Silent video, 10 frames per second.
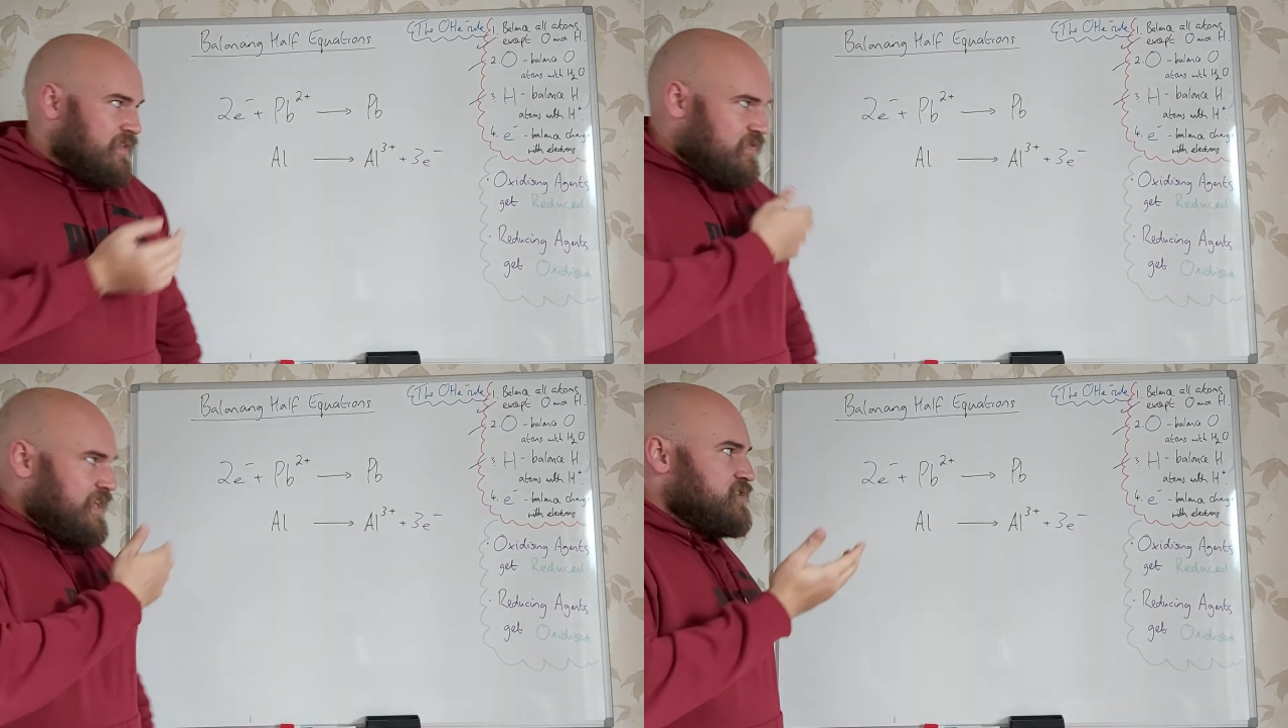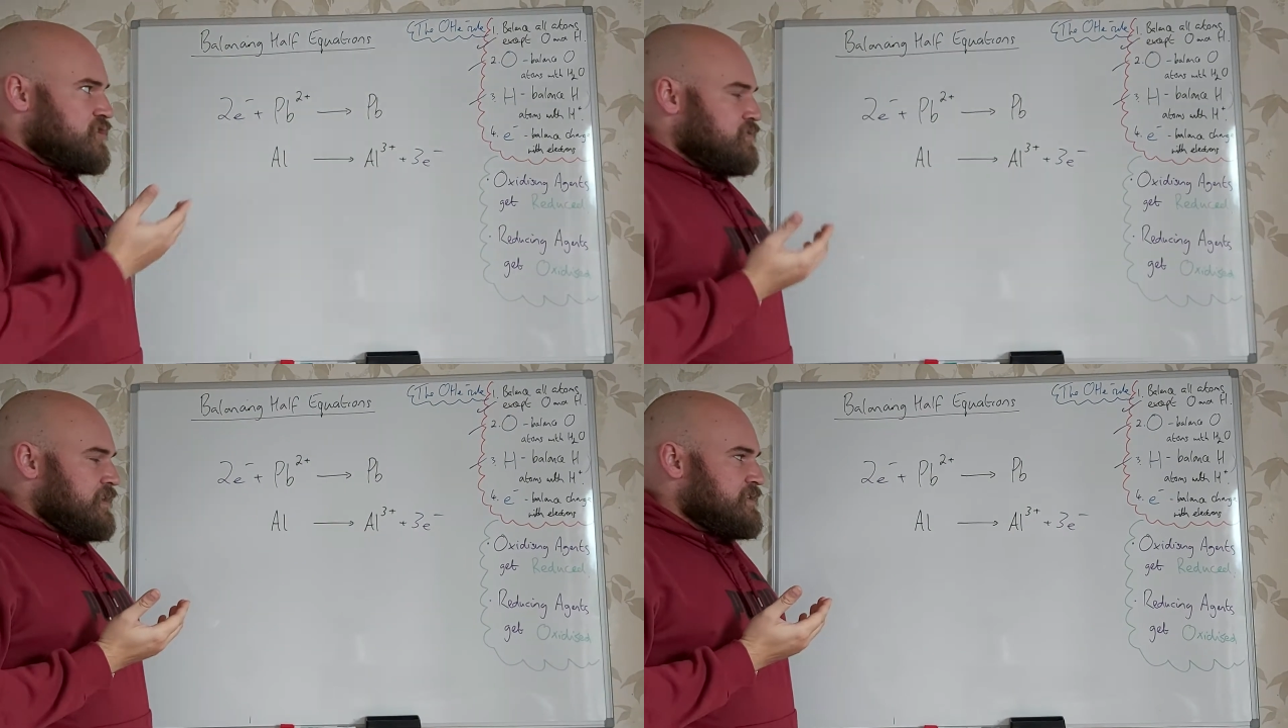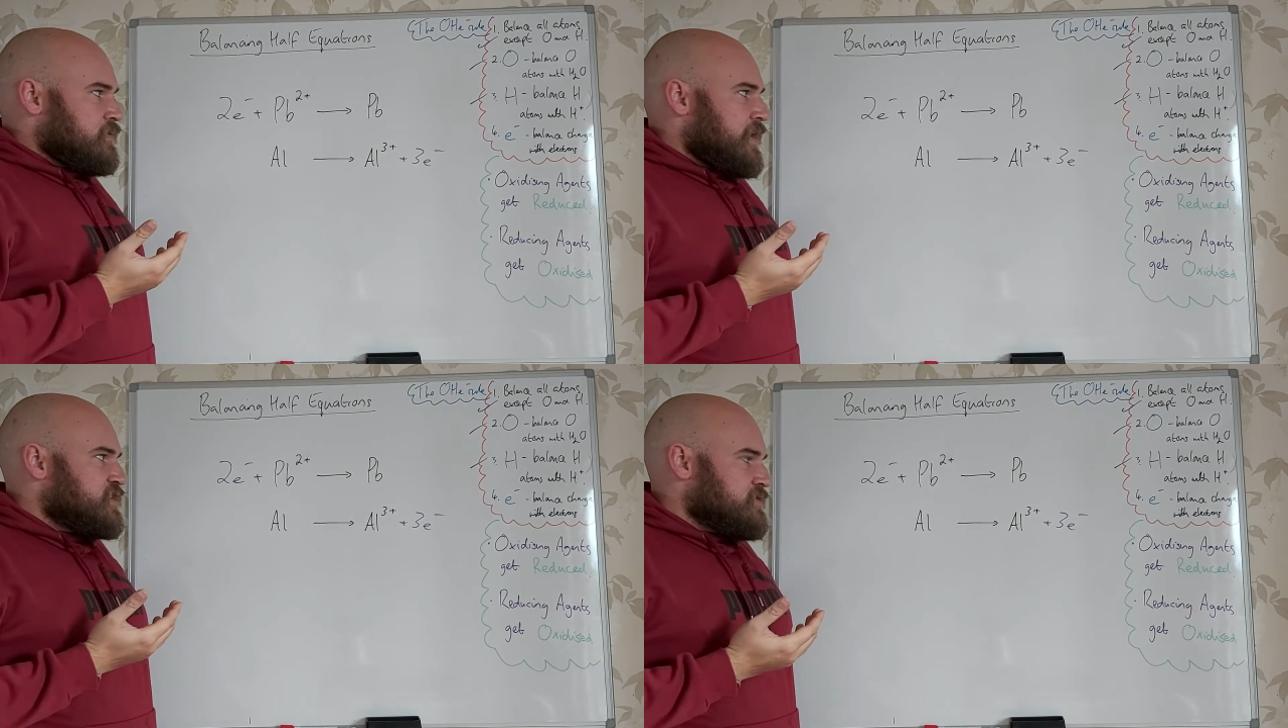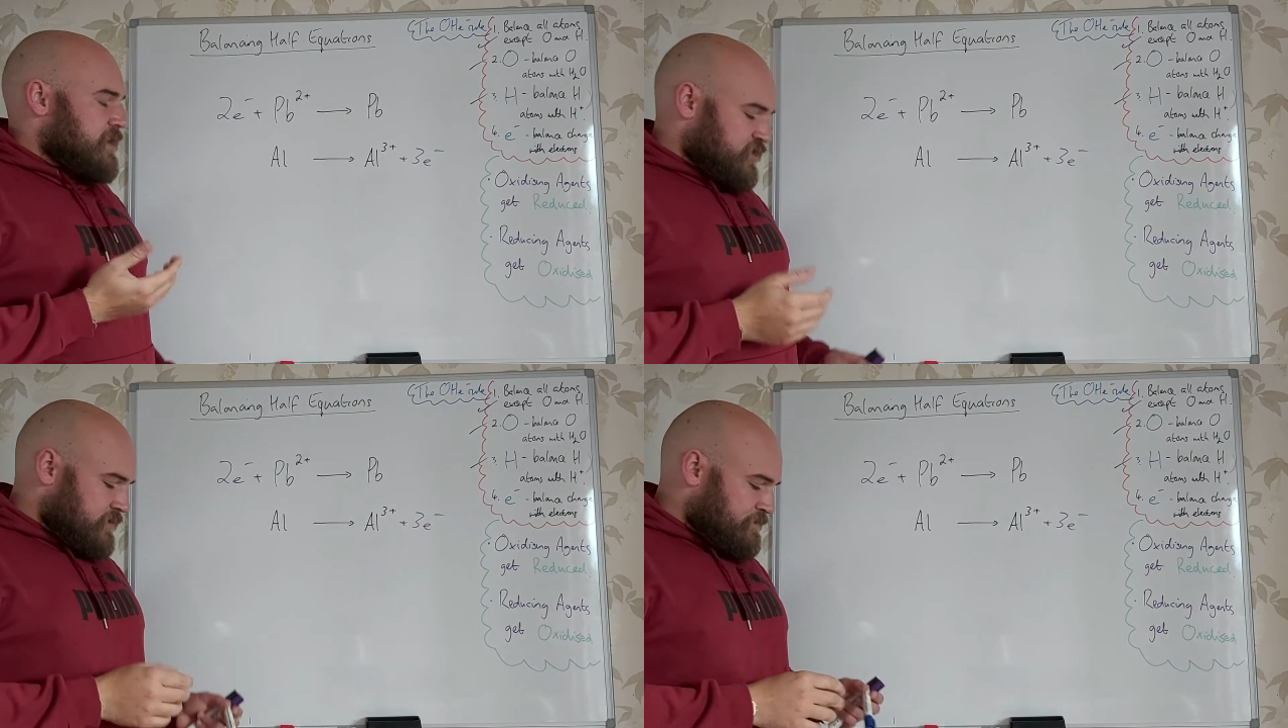these equations are
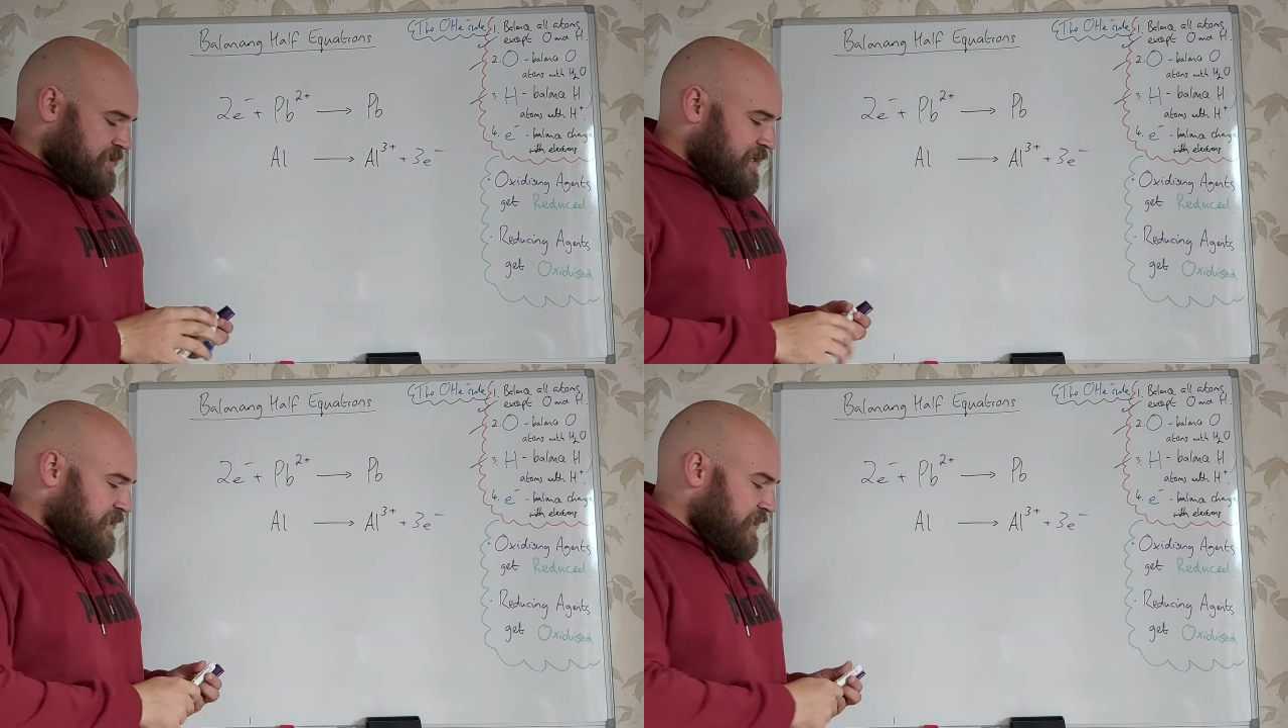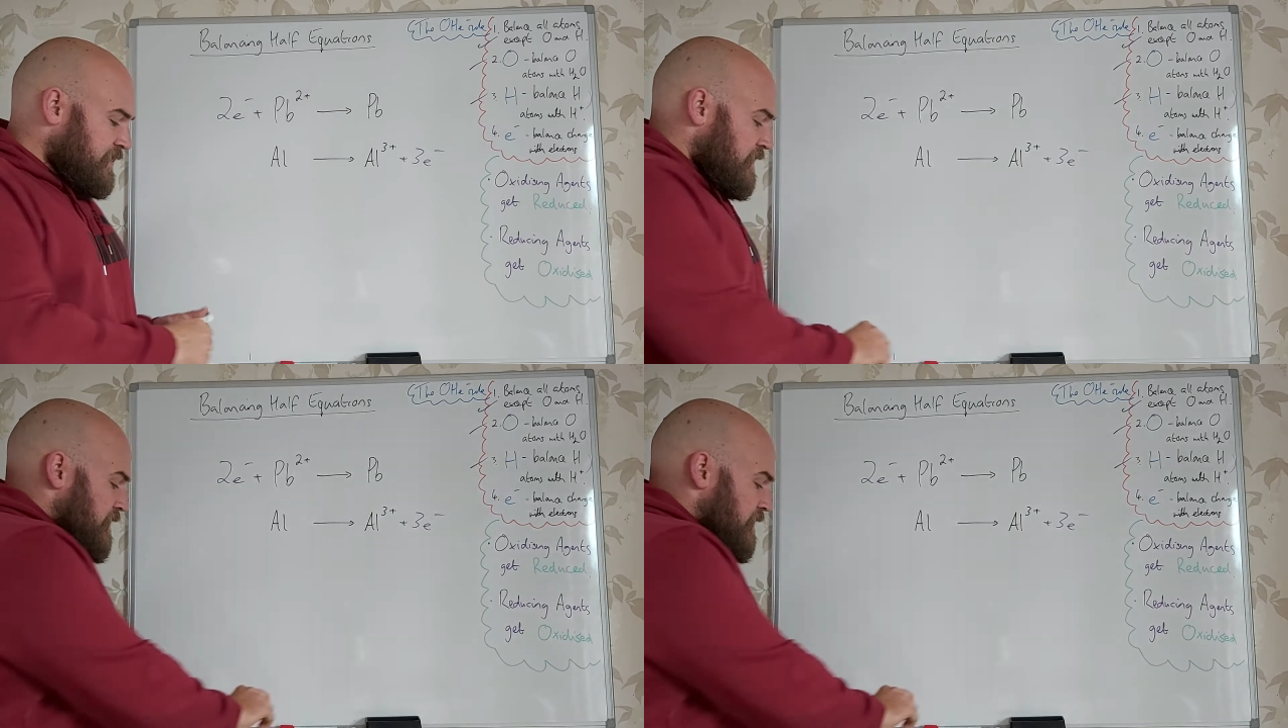actually representing.